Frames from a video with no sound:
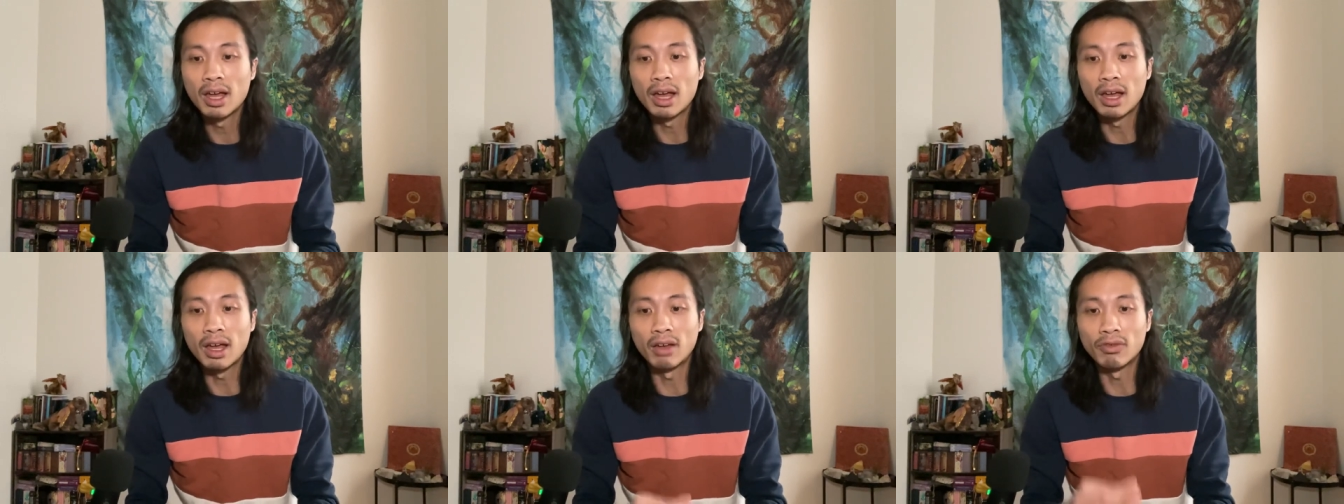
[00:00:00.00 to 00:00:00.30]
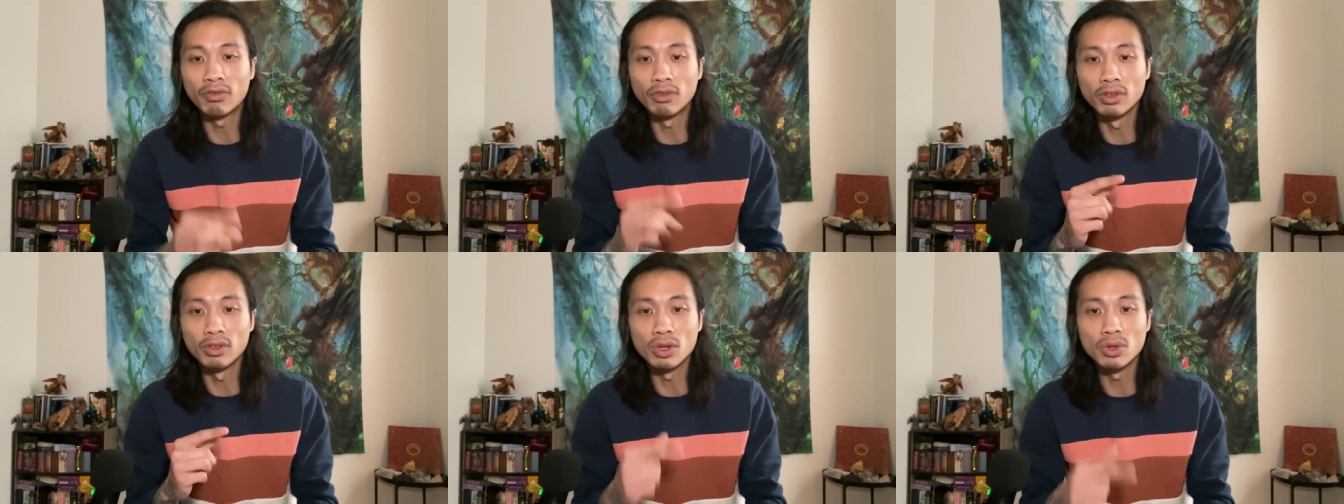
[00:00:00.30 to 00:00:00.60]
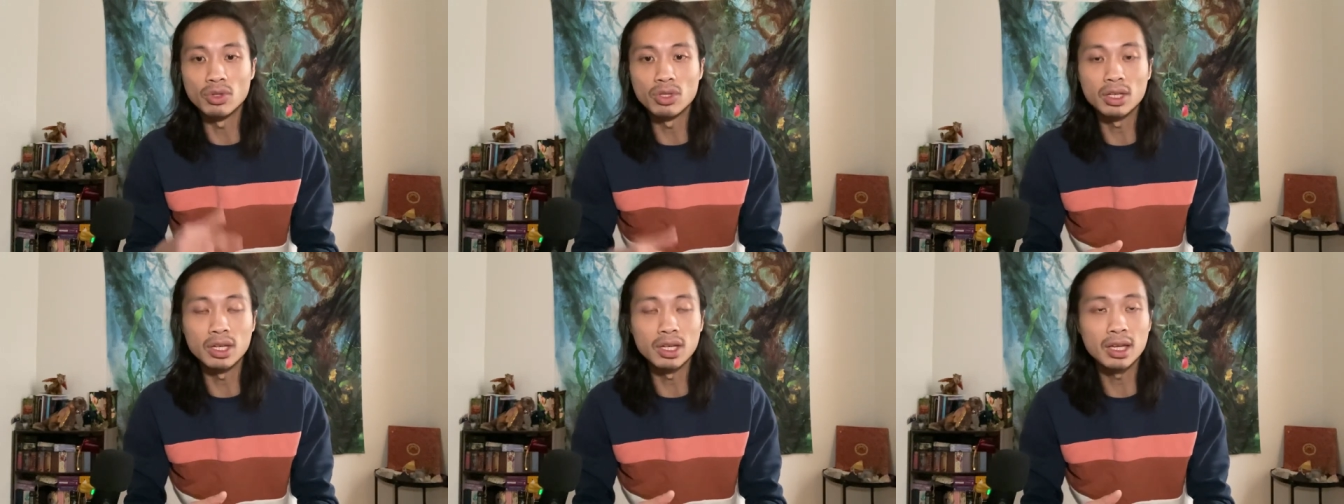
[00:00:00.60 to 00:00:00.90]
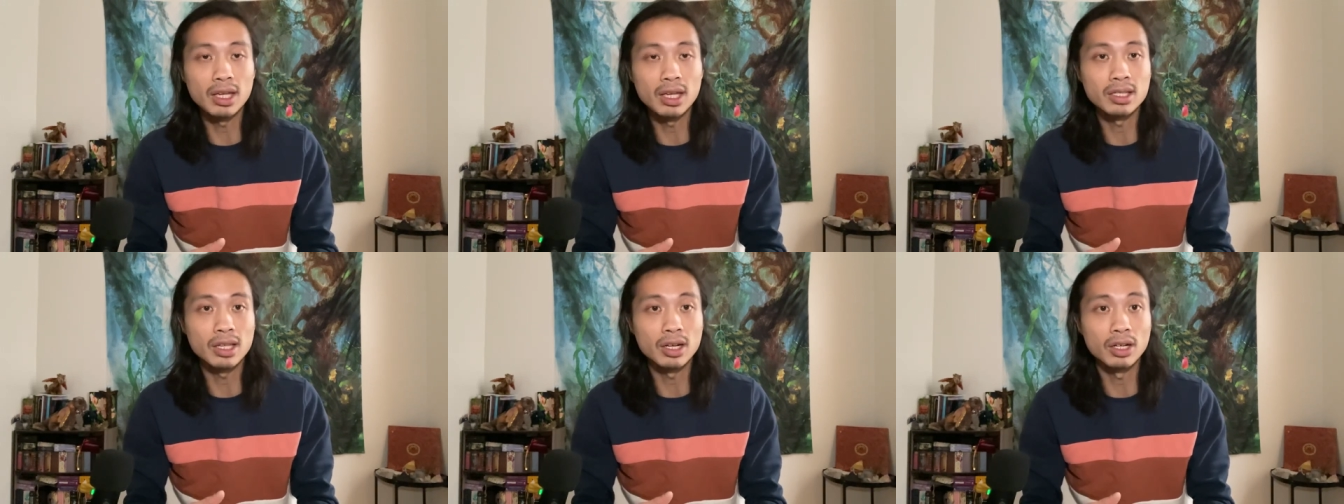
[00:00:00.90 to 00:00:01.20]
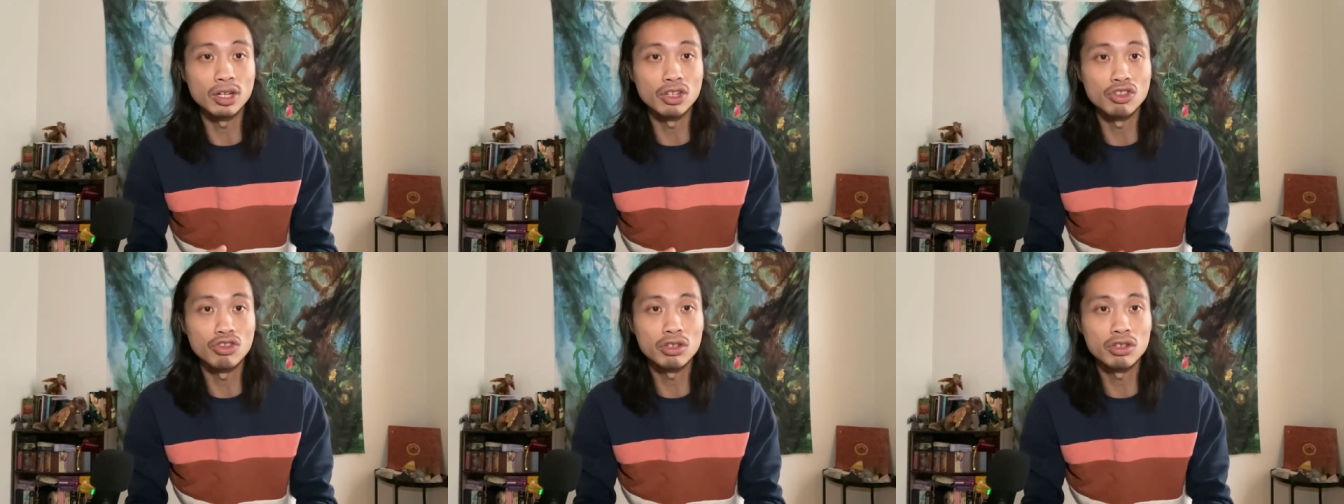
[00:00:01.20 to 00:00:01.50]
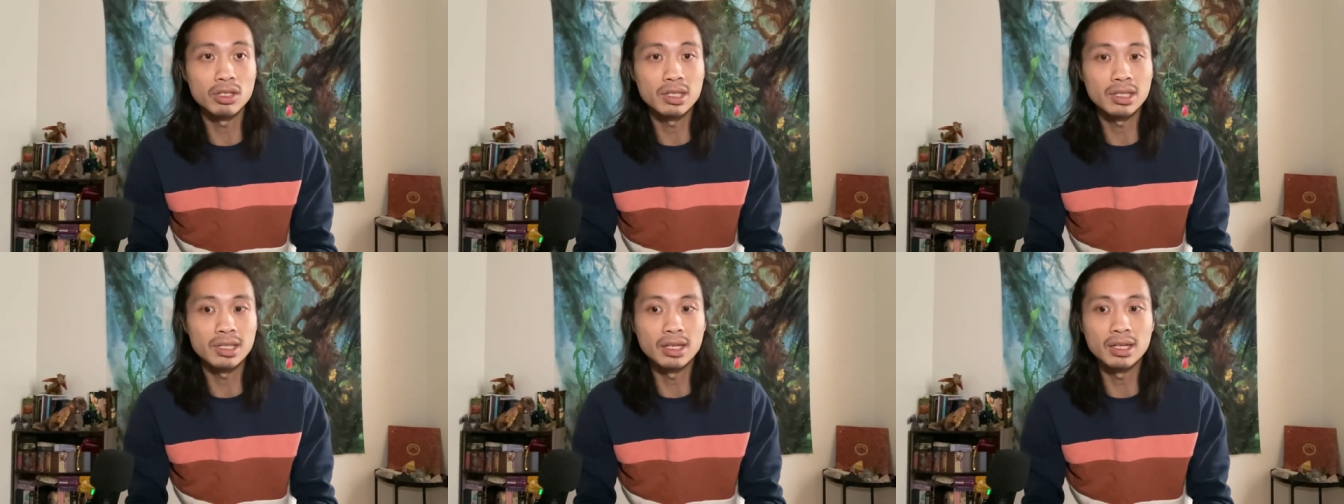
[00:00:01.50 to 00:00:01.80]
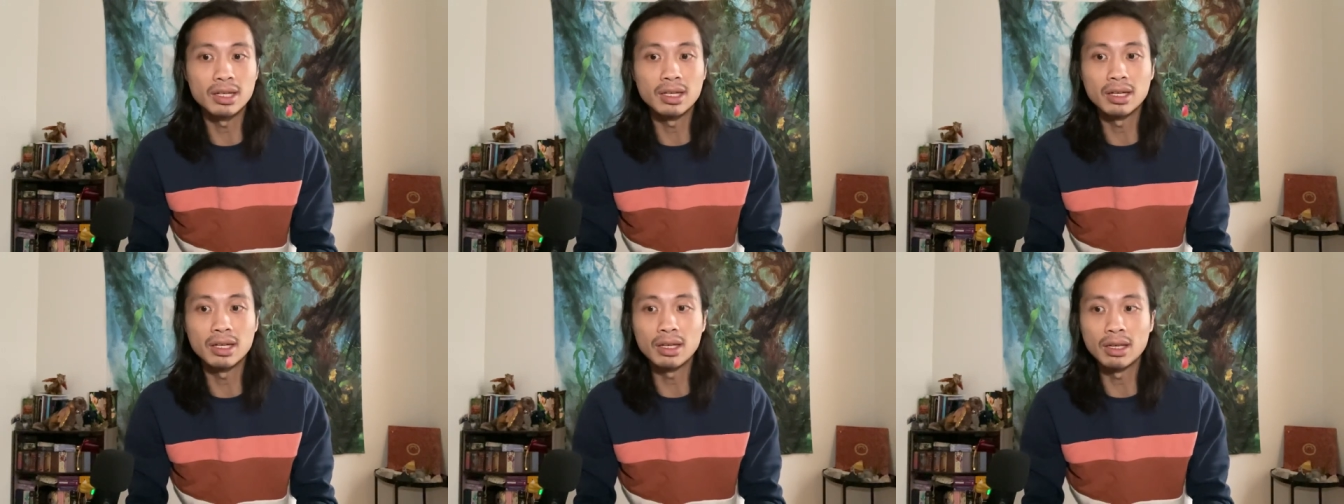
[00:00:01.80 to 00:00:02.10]
Uh, for those of you guys that are
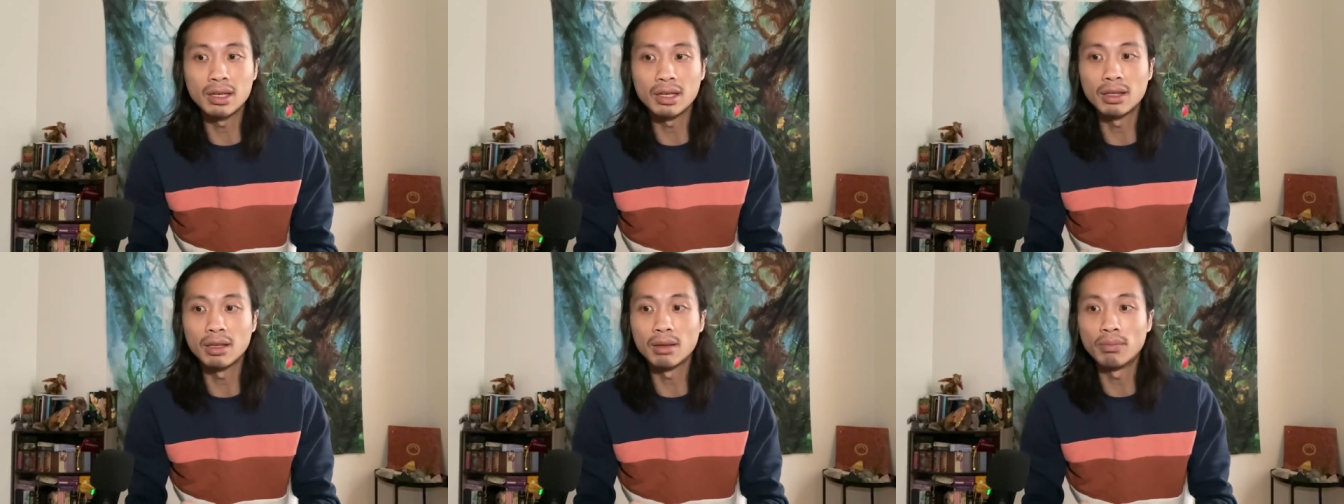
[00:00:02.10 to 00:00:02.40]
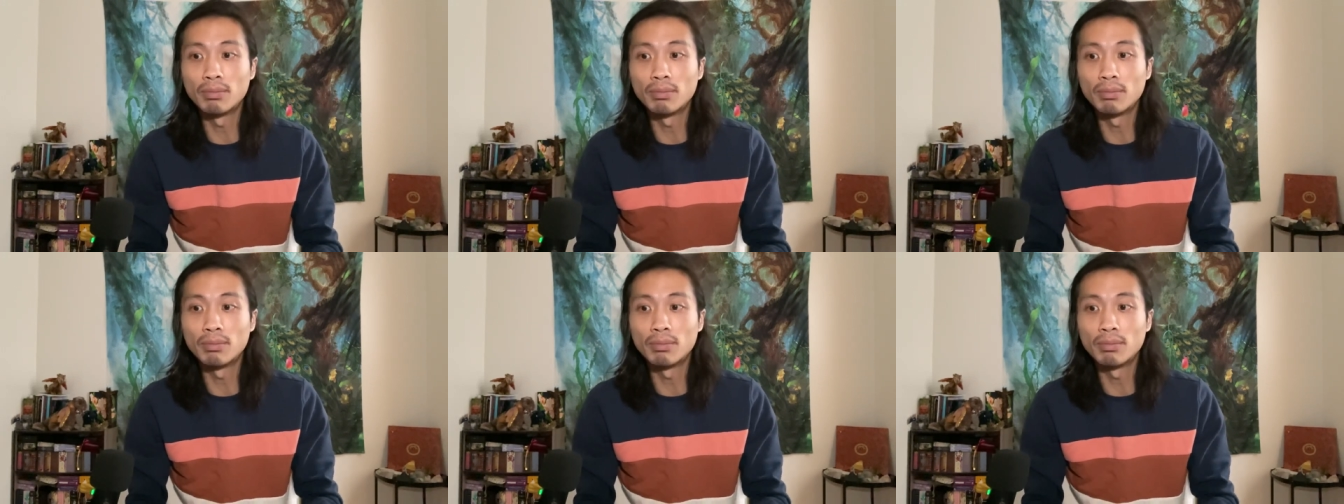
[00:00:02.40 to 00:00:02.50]
interested in